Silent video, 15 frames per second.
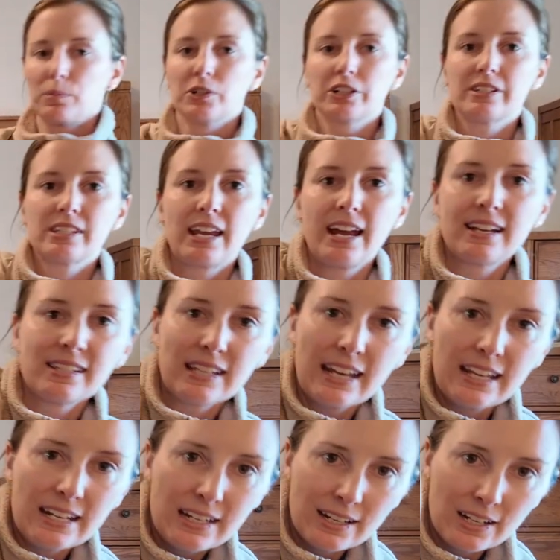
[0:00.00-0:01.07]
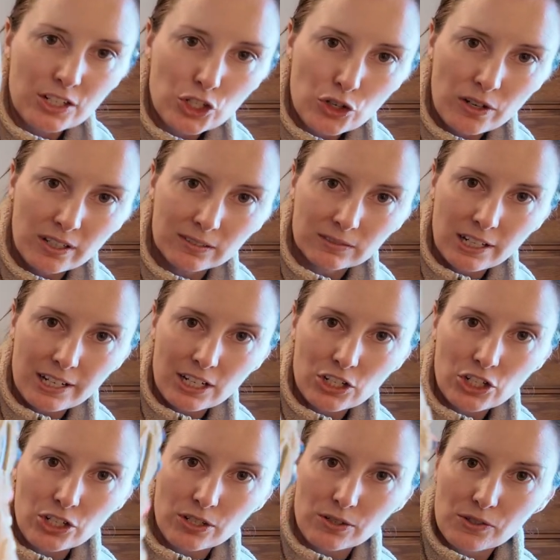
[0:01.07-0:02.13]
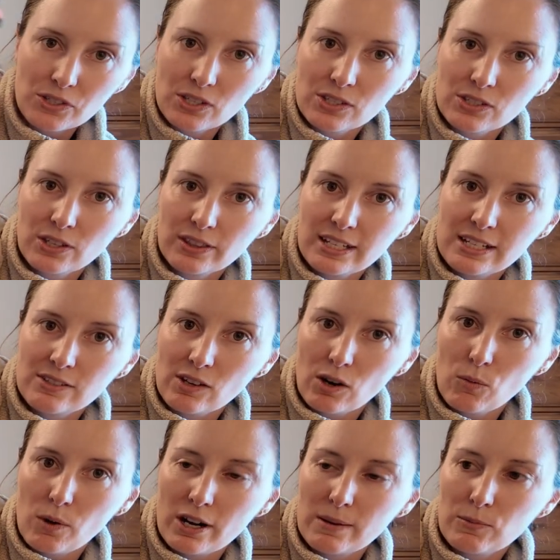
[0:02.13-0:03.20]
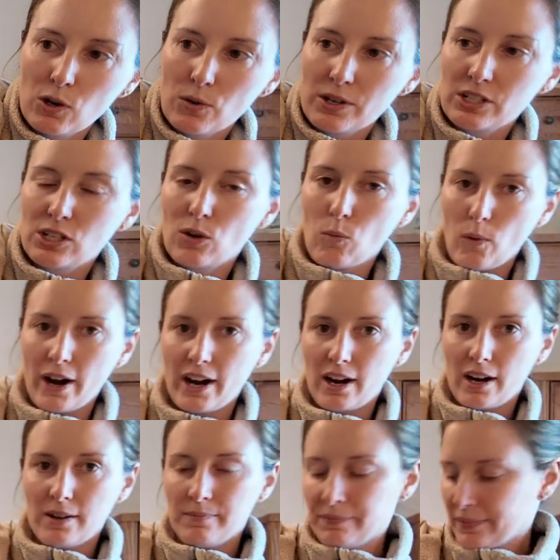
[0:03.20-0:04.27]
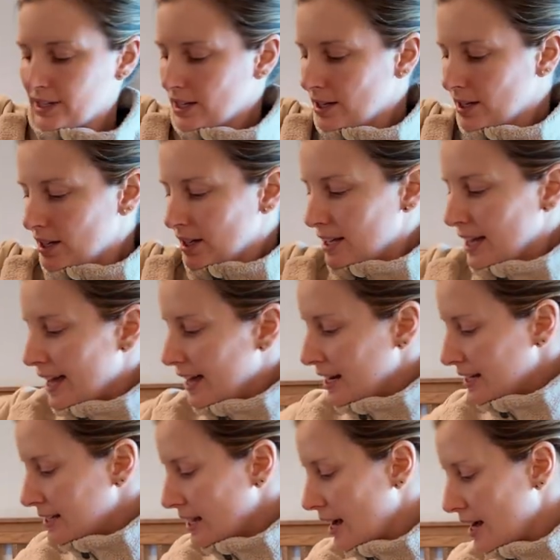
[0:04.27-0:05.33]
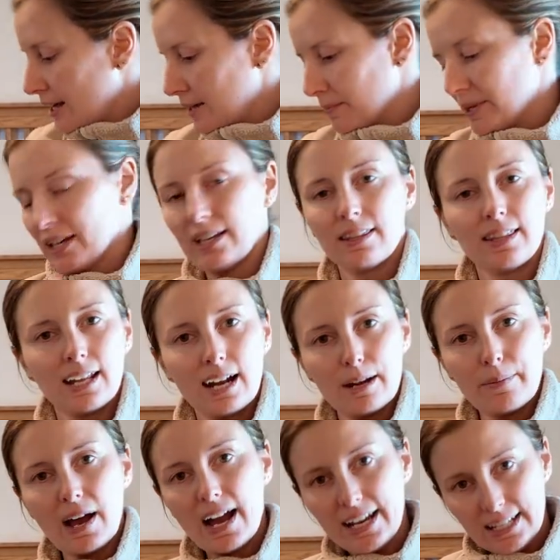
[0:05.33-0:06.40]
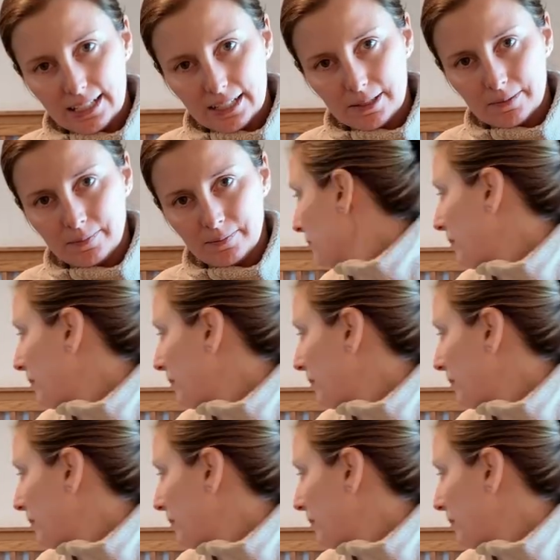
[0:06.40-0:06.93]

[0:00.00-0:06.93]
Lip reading: Brooks Cascadia trail running shoes. So these are what I'm going to wear anytime that I'm hiking.